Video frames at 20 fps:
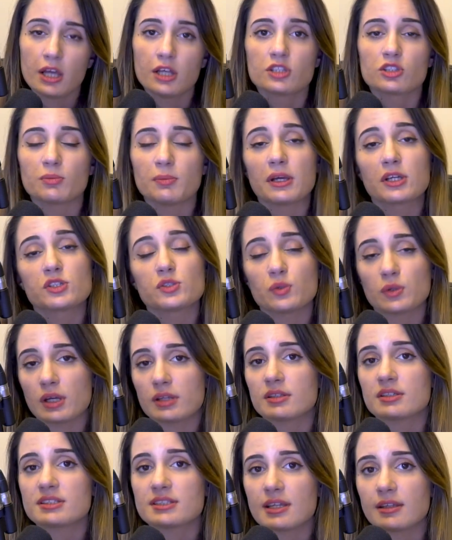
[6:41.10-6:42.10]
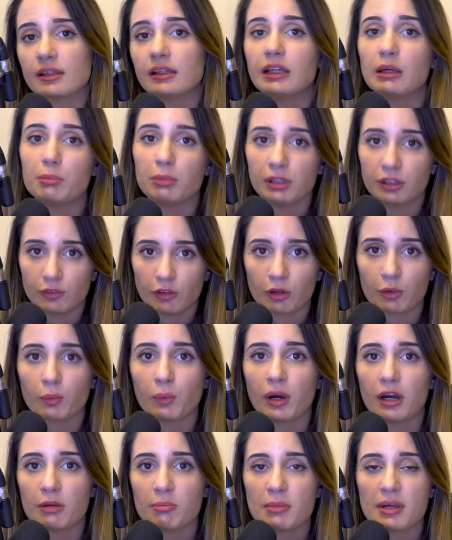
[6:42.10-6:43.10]
So make sure you understand the labeling
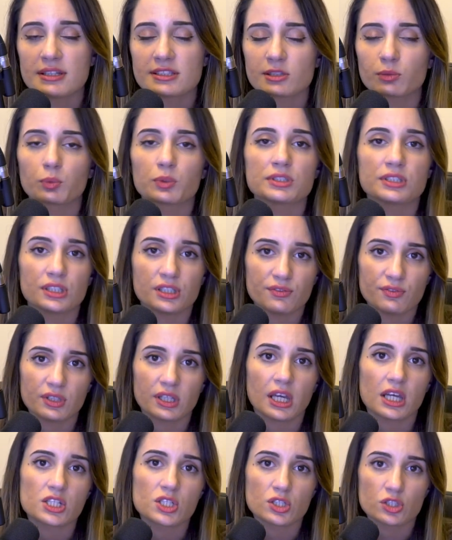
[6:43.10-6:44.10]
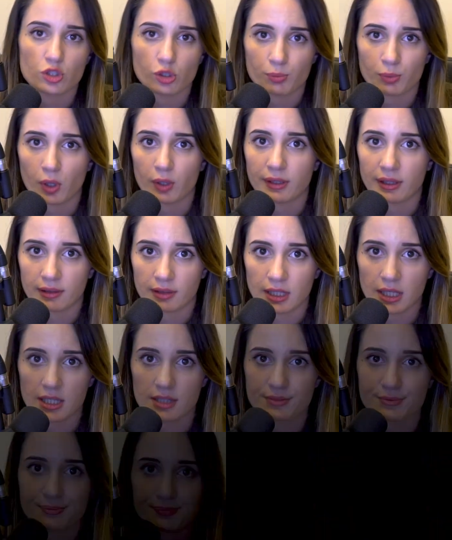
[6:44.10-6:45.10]
requirements and what certifications your product
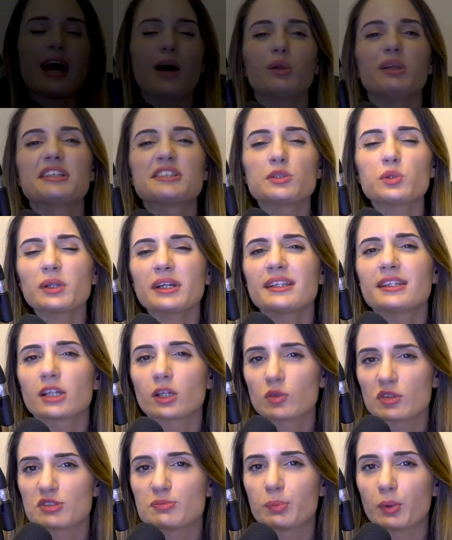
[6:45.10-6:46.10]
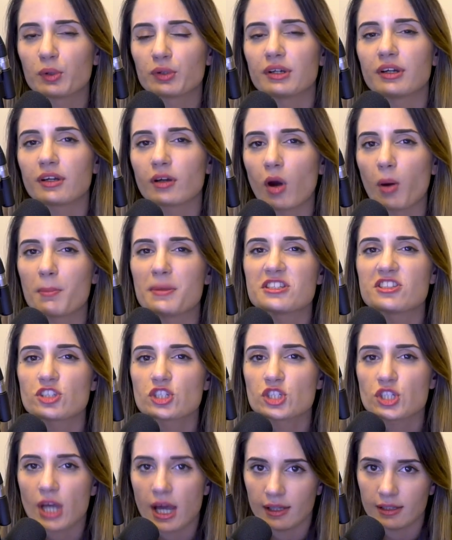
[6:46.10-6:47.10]
needs. Now let's look at the cross-border e-commerce
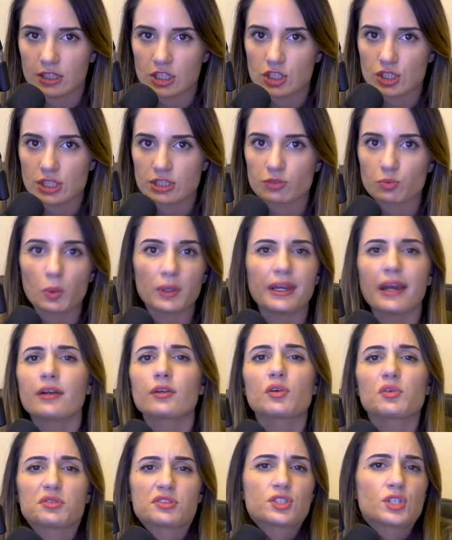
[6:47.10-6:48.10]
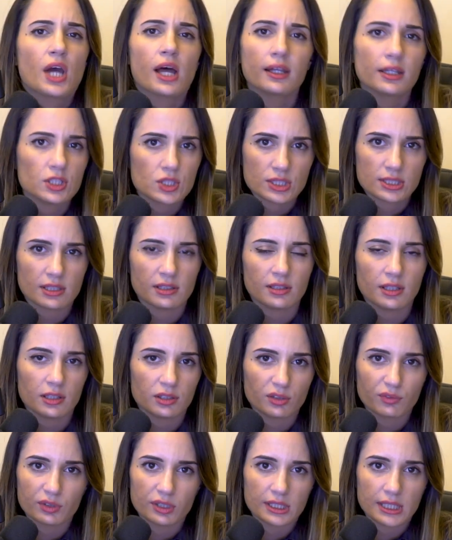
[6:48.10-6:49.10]
challenges. What are those challenges at the
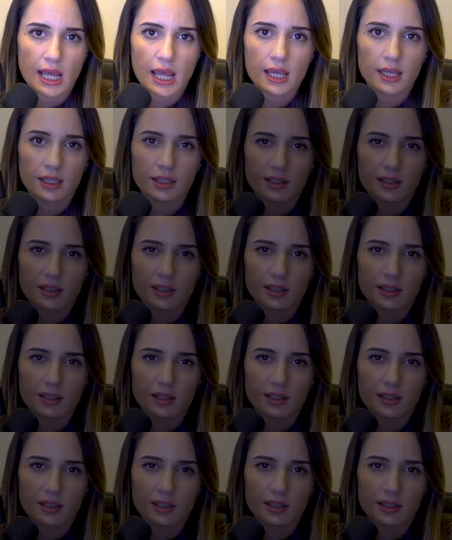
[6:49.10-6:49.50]
end of the day?